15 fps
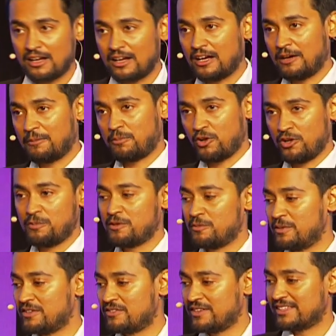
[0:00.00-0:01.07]
a polymer
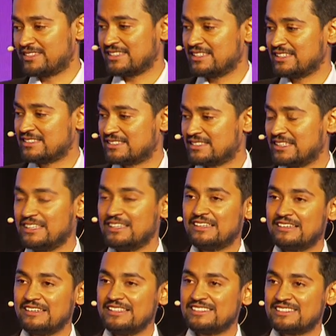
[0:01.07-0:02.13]
matrix is
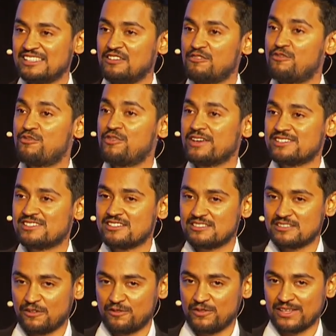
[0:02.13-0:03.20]
increase in fracture
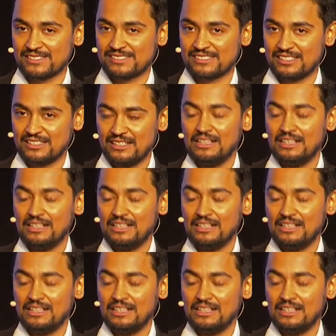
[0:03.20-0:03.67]
toughness.